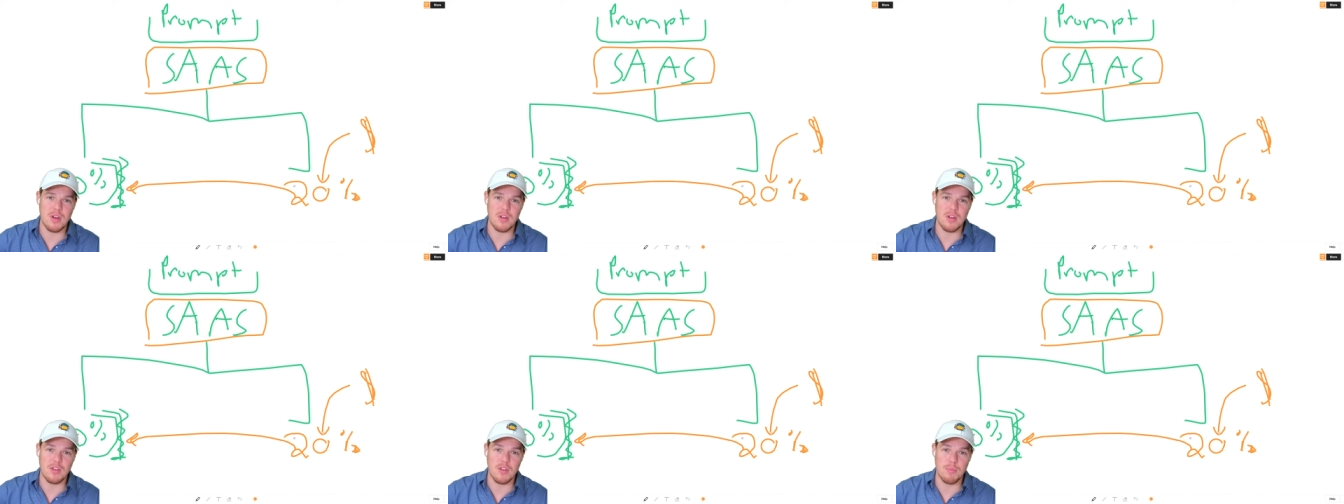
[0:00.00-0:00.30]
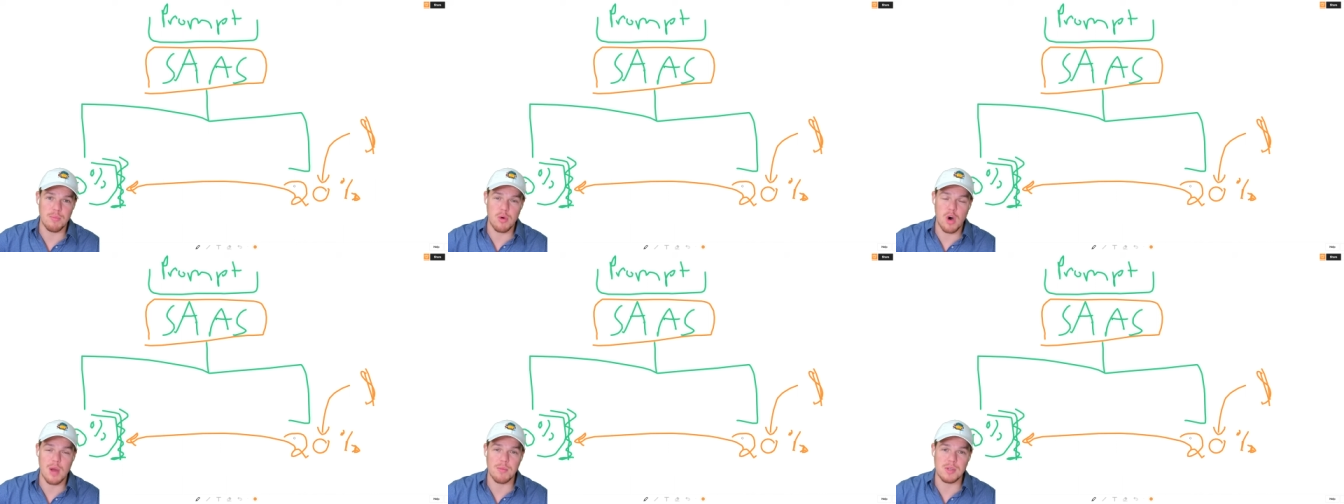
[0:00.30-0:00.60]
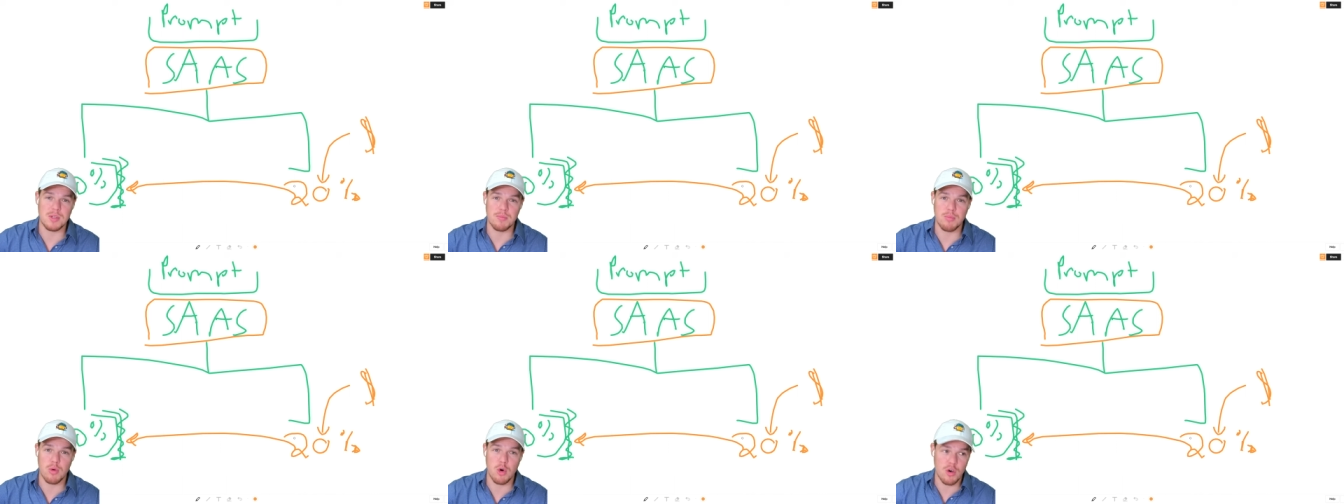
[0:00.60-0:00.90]
the
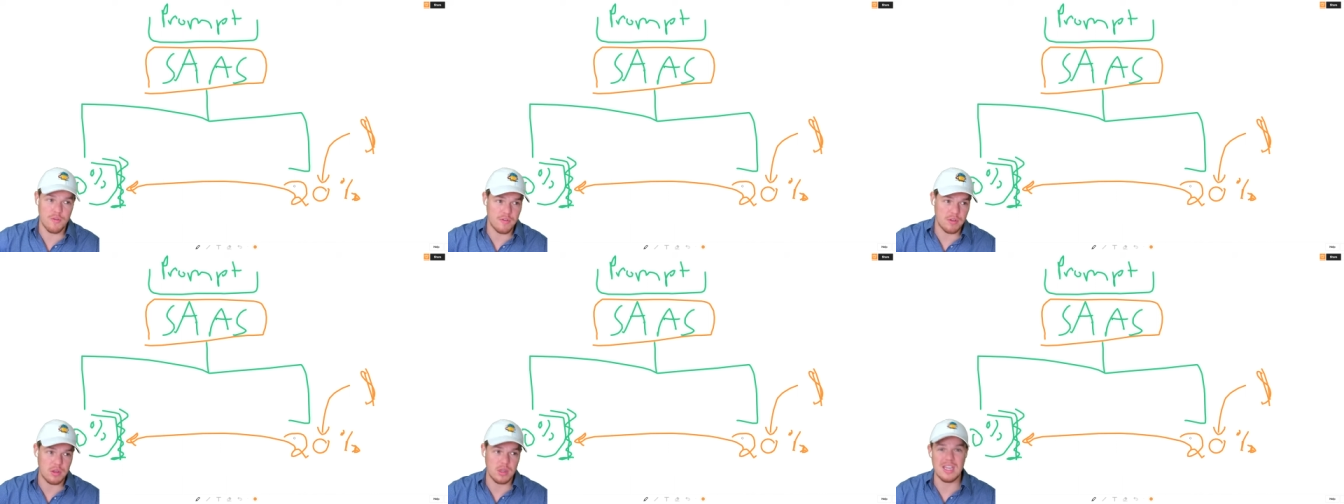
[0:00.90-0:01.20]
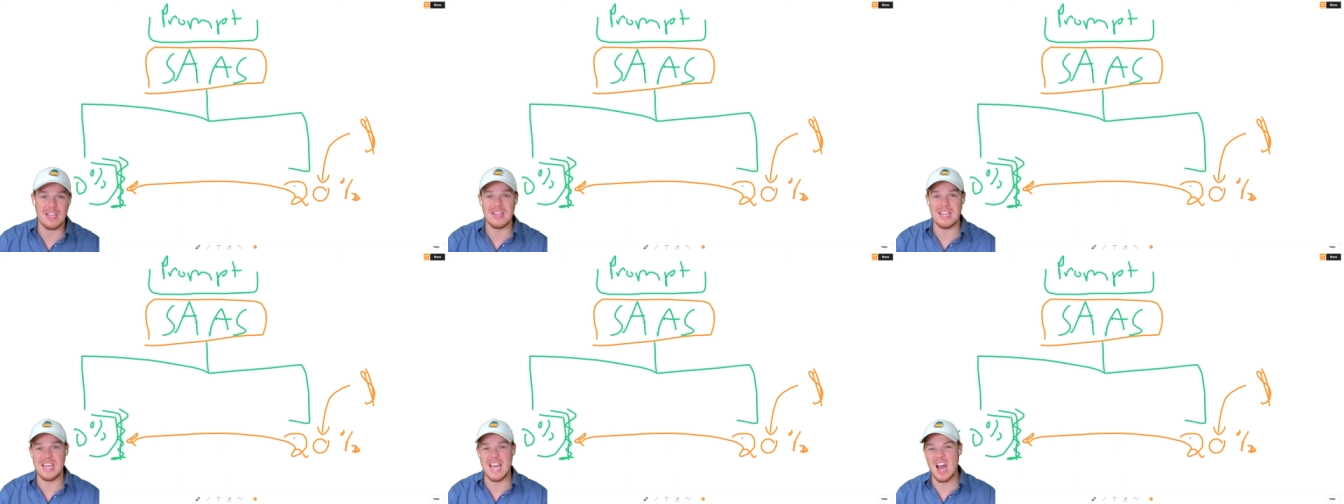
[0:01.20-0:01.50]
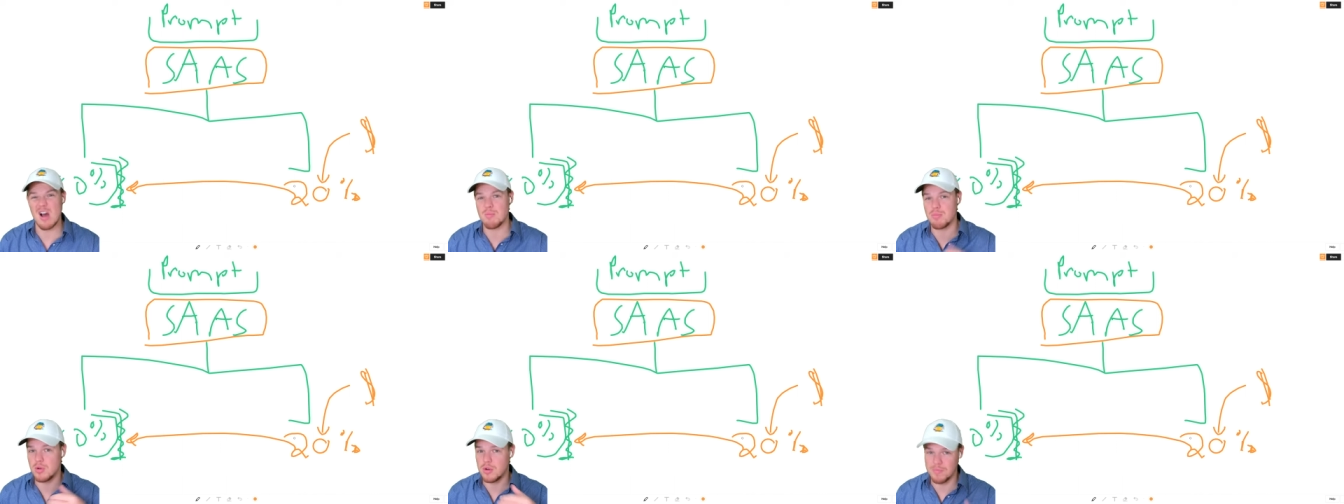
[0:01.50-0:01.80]
prompts perfectly and the
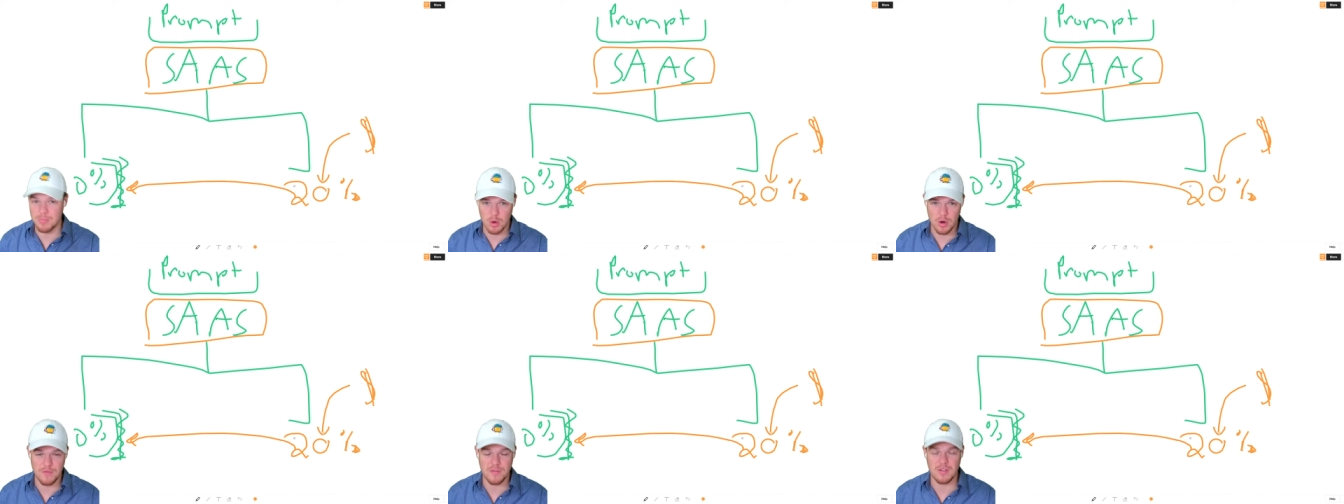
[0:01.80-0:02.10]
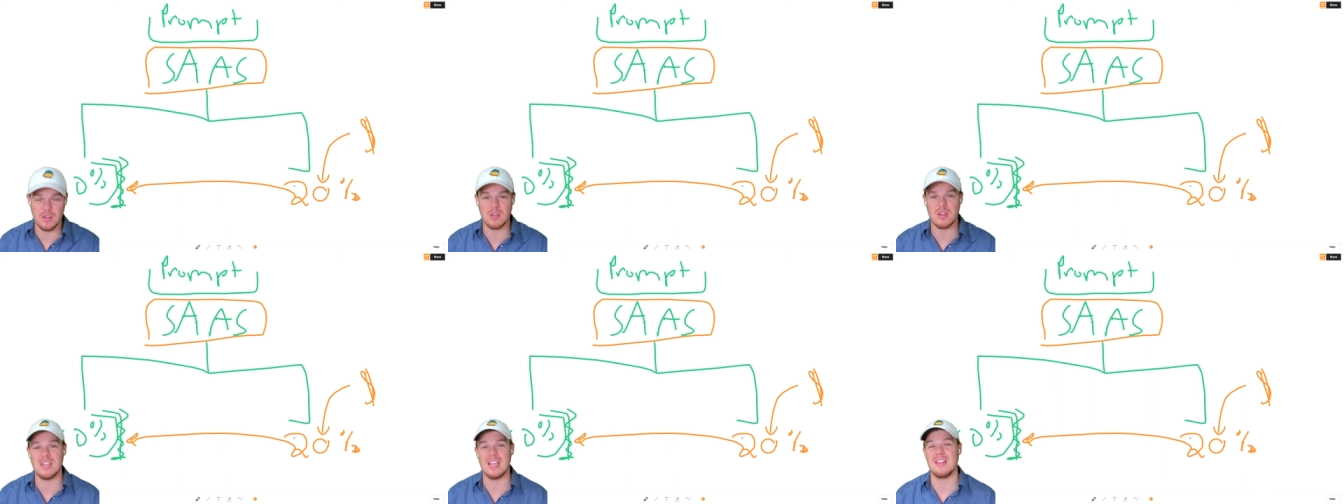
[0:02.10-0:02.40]
output perfectly